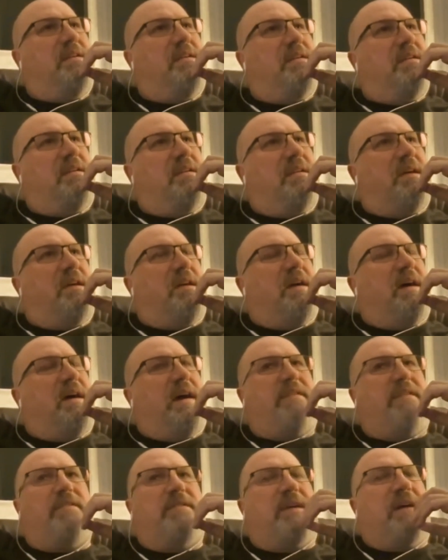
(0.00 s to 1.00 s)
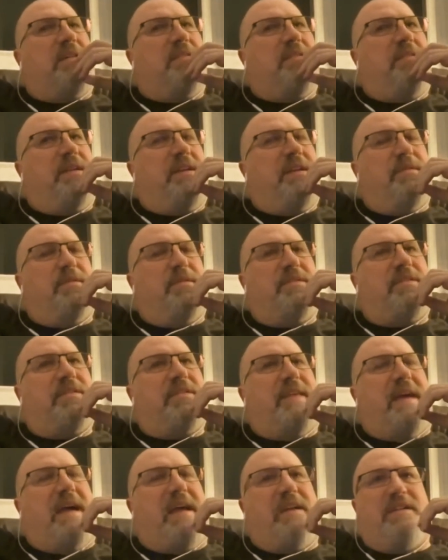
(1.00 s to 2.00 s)
Yeah, I don't think it was
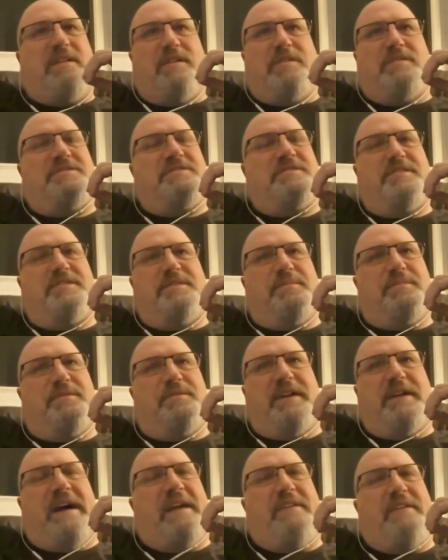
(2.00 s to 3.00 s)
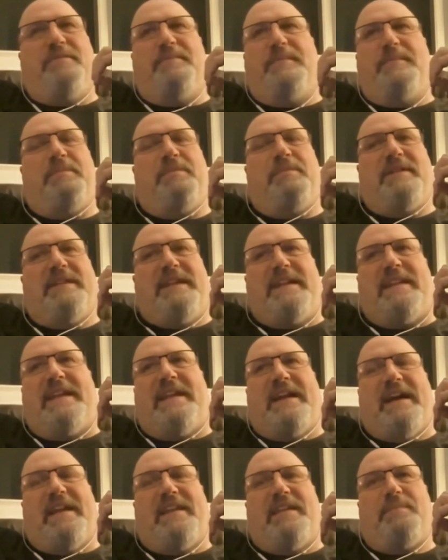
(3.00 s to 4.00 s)
that close to the bridge. I don't remember
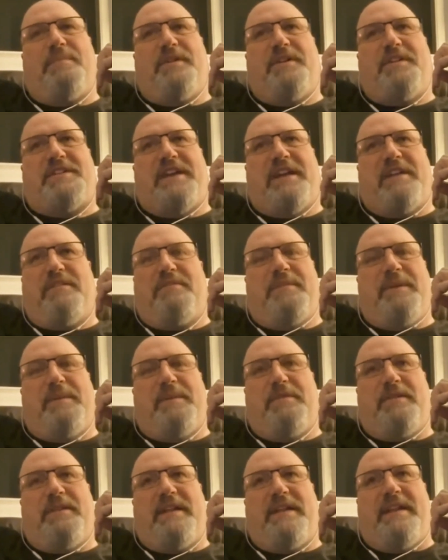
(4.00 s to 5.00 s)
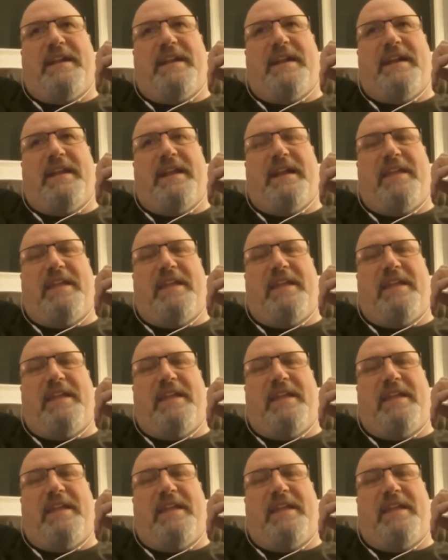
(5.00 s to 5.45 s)
leaning on the bridge. I don't remember leaning on it.